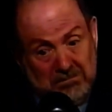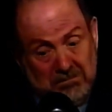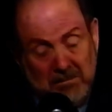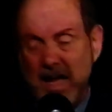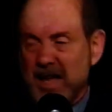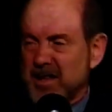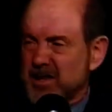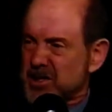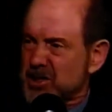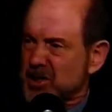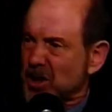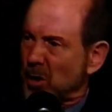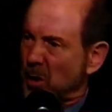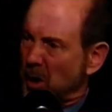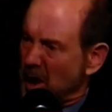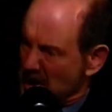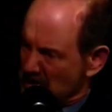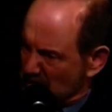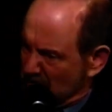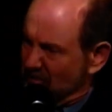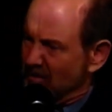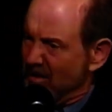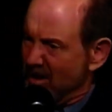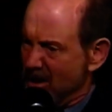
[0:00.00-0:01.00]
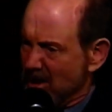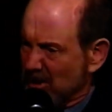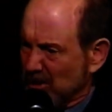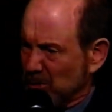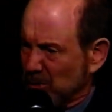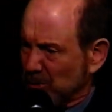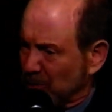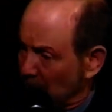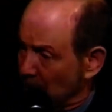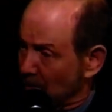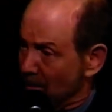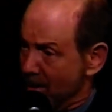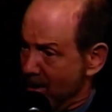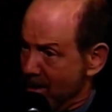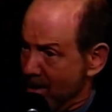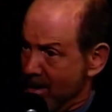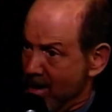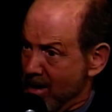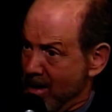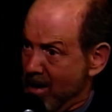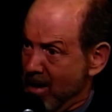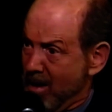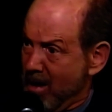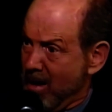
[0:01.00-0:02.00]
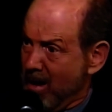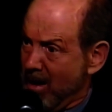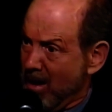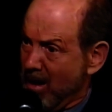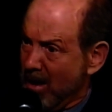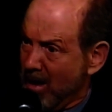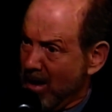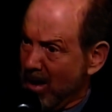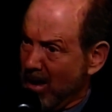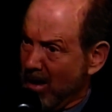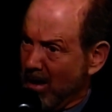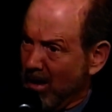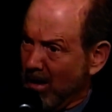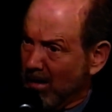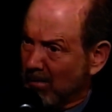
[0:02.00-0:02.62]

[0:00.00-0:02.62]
and so I followed them all.